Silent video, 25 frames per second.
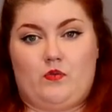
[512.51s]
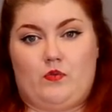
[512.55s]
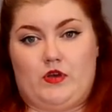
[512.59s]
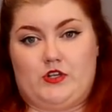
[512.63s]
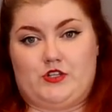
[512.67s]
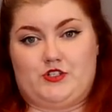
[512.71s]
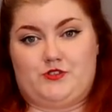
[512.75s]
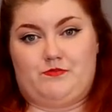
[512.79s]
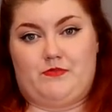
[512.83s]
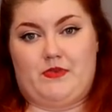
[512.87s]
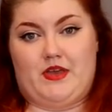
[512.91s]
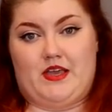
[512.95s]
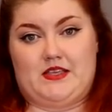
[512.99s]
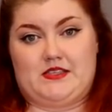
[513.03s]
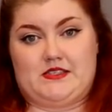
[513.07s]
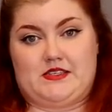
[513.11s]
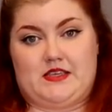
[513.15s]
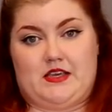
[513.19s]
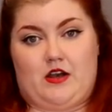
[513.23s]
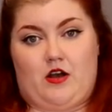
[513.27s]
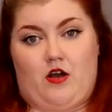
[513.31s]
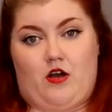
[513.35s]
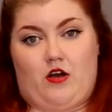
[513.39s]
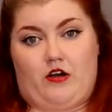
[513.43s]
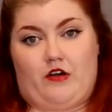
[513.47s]
which makes
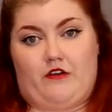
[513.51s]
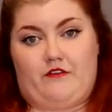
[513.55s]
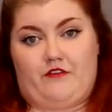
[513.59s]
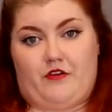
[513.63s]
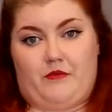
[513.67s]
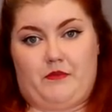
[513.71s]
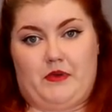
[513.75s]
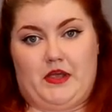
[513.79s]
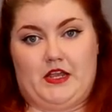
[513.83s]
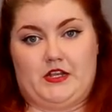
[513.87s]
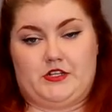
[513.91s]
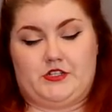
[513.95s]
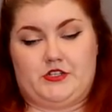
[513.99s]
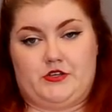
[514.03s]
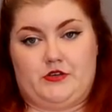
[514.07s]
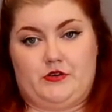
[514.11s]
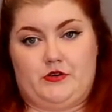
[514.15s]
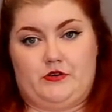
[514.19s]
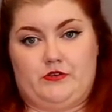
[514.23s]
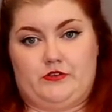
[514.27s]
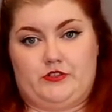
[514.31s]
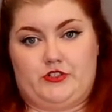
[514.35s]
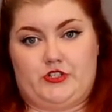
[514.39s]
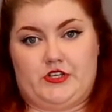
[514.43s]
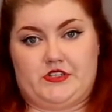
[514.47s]
it hard for me
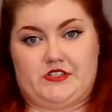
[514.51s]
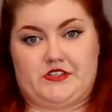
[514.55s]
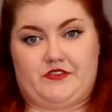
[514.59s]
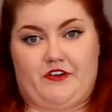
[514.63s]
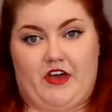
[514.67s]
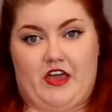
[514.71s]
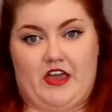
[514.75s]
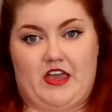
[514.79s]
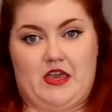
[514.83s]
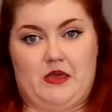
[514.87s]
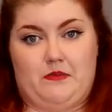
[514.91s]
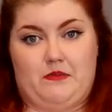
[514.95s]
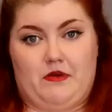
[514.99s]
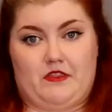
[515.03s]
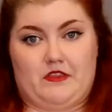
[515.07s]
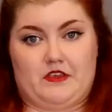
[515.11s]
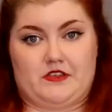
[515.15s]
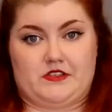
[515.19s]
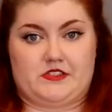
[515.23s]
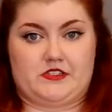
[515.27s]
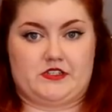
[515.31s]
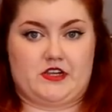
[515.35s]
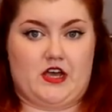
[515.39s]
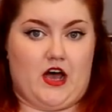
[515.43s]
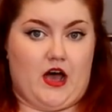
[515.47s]
to justify keeping
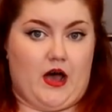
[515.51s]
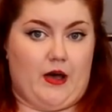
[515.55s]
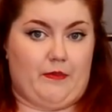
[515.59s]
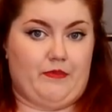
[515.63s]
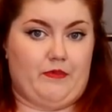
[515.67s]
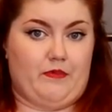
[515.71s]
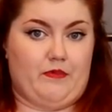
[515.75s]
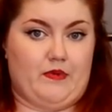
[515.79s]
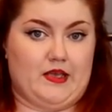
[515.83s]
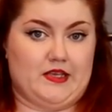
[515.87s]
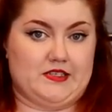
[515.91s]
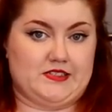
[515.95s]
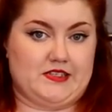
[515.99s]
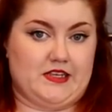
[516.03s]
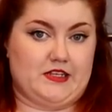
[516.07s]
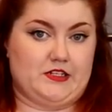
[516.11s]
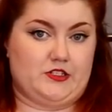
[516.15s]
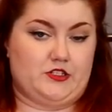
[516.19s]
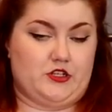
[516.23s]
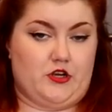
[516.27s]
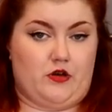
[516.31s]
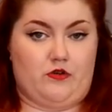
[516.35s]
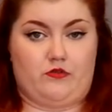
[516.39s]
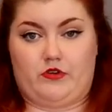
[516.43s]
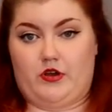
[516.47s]
this top because I
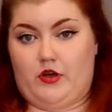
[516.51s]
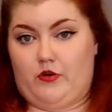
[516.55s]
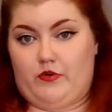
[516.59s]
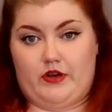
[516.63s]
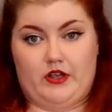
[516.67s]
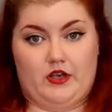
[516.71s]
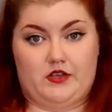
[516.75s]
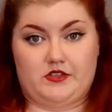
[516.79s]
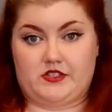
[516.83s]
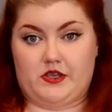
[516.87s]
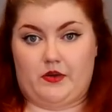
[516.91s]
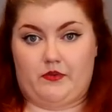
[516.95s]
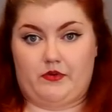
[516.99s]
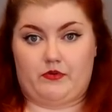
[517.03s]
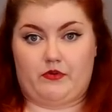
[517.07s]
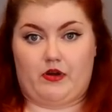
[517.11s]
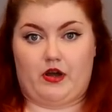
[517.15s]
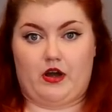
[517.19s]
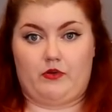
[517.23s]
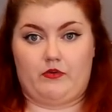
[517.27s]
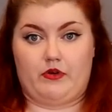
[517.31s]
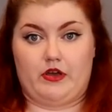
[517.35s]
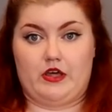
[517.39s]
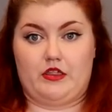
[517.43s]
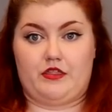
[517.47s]
don't know what else I would
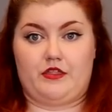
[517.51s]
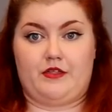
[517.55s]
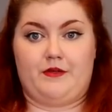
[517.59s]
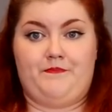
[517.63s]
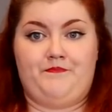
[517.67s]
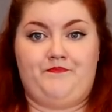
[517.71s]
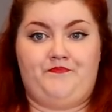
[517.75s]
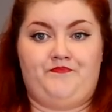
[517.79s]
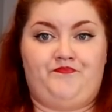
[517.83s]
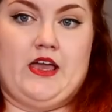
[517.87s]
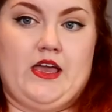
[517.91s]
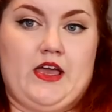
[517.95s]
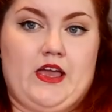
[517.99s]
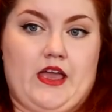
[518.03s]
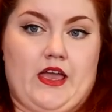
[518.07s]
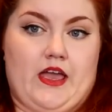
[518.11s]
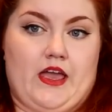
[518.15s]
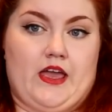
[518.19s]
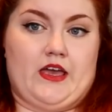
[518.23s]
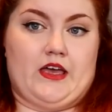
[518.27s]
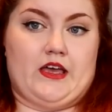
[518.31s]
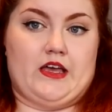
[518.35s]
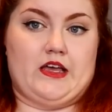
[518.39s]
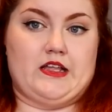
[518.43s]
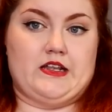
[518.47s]
wear it with.
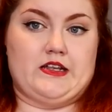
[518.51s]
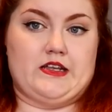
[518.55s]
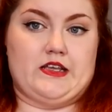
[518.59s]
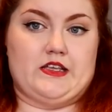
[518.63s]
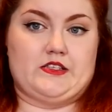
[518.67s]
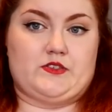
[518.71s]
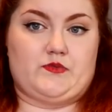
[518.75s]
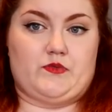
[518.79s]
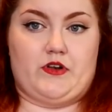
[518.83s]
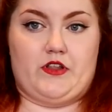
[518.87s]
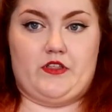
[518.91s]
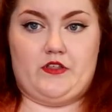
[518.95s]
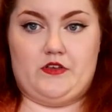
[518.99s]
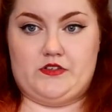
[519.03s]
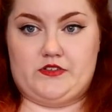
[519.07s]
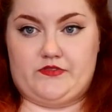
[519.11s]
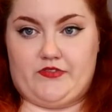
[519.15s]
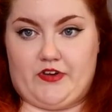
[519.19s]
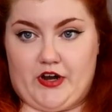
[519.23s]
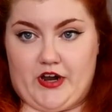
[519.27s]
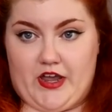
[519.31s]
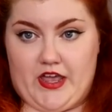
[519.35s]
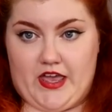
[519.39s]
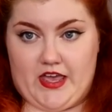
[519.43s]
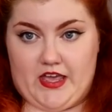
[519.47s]
And it's one of those
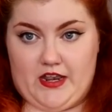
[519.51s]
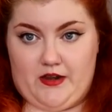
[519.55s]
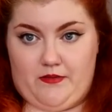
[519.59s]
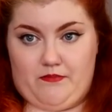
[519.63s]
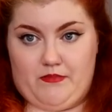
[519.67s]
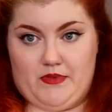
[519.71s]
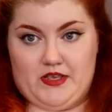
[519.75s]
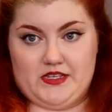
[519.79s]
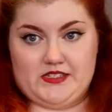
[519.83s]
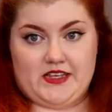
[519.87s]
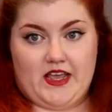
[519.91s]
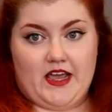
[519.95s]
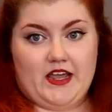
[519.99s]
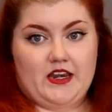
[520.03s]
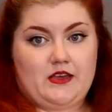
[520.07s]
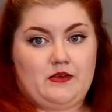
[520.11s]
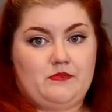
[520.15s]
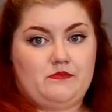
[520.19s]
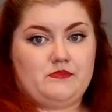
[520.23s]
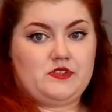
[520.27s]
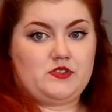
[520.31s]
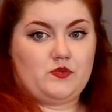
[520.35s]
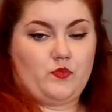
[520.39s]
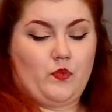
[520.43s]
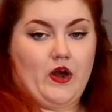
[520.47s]
very hit and miss
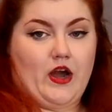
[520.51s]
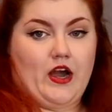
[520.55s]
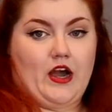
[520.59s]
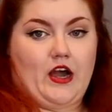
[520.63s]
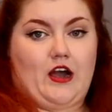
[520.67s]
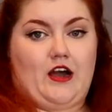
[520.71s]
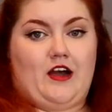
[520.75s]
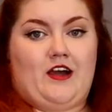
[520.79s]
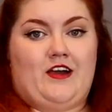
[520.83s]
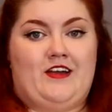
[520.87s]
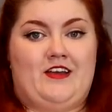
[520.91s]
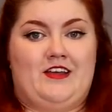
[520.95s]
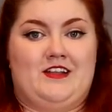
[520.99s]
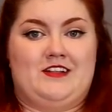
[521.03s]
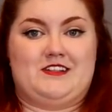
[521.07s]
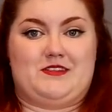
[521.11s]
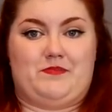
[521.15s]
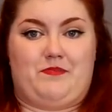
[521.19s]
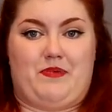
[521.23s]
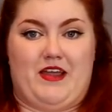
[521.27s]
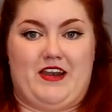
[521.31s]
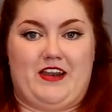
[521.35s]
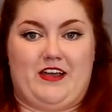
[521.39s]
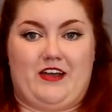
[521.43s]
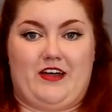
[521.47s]
items where,
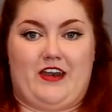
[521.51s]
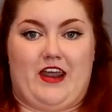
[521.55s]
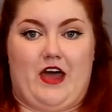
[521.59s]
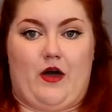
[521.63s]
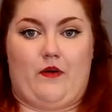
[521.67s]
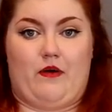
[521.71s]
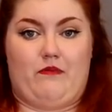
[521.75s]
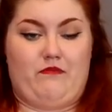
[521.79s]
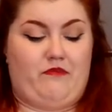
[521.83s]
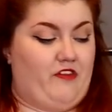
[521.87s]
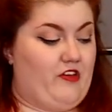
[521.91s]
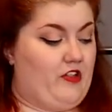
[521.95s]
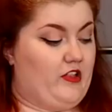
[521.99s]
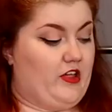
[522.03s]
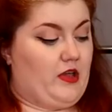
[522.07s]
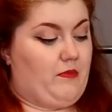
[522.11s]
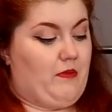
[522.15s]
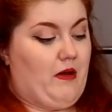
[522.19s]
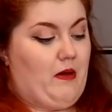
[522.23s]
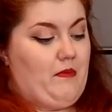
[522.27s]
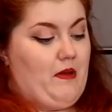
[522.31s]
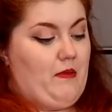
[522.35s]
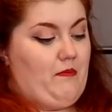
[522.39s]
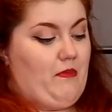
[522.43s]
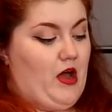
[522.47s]
depending on how I'm feeling
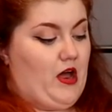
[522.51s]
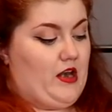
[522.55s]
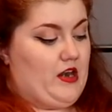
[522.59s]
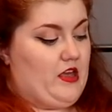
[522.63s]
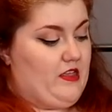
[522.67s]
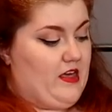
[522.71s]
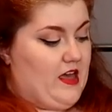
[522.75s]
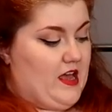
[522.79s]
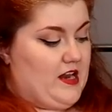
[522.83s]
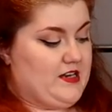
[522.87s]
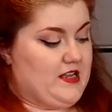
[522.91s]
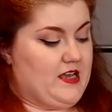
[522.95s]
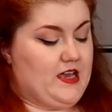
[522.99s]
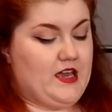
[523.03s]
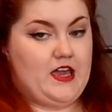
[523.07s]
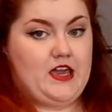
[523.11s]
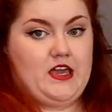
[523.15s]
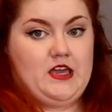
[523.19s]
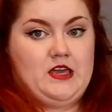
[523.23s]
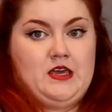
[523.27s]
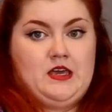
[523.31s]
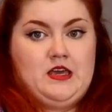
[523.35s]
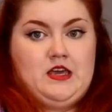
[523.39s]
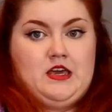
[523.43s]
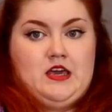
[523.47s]
about my body that
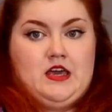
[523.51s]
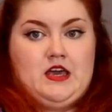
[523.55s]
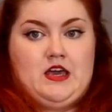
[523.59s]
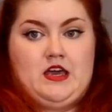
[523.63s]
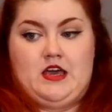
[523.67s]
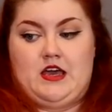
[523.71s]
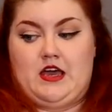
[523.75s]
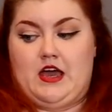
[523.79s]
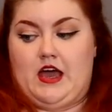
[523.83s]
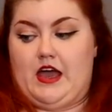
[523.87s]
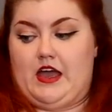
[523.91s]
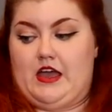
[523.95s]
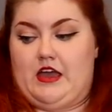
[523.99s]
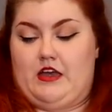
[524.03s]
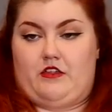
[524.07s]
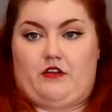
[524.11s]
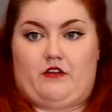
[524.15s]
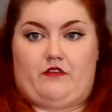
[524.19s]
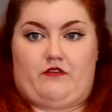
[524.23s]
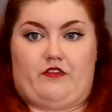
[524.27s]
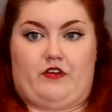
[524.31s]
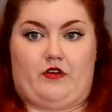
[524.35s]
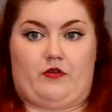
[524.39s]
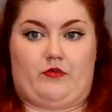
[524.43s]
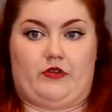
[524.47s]
day, I
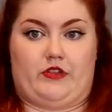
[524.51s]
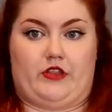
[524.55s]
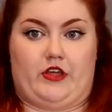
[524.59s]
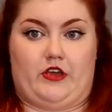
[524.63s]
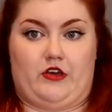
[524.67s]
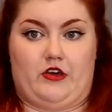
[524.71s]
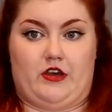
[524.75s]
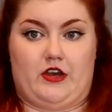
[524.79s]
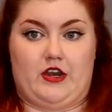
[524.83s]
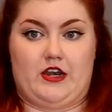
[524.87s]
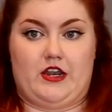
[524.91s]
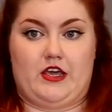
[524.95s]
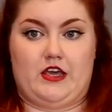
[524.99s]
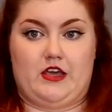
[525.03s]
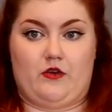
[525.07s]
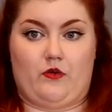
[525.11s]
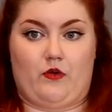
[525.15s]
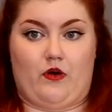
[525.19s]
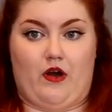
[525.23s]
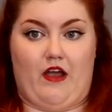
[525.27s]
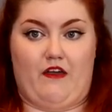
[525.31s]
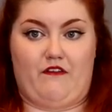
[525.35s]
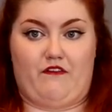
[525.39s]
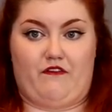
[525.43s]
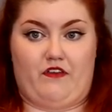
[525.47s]
either feel really good in it
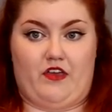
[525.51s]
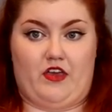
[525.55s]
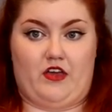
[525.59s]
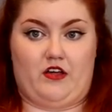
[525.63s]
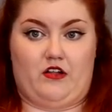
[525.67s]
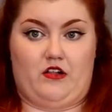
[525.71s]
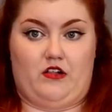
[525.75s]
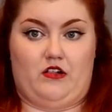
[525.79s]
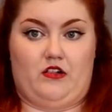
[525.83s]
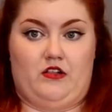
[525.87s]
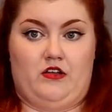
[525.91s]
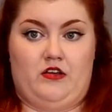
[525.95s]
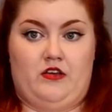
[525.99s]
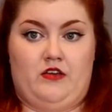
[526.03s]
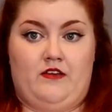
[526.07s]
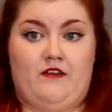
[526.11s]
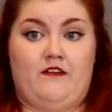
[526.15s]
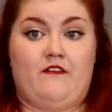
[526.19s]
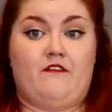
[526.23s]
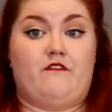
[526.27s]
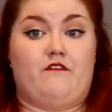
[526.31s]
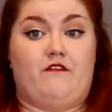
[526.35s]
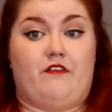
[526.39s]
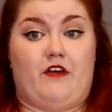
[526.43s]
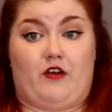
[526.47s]
or I feel
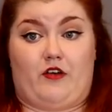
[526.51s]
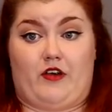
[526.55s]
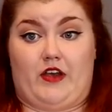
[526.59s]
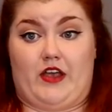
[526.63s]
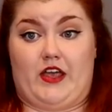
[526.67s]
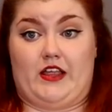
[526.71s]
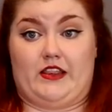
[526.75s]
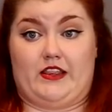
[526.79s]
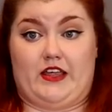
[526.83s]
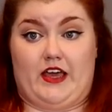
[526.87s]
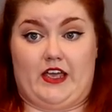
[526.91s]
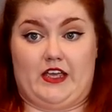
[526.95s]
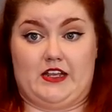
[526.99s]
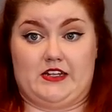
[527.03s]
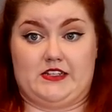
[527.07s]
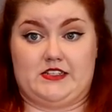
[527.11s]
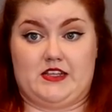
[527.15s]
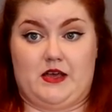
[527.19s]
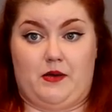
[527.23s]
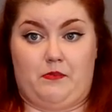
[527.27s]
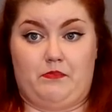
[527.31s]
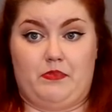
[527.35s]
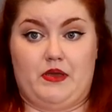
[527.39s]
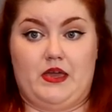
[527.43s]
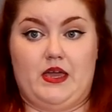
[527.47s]
very like
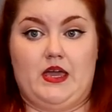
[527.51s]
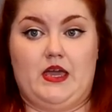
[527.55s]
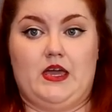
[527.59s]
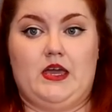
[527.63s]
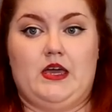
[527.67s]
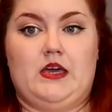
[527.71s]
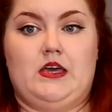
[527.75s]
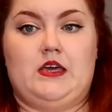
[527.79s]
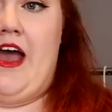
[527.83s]
dumpy.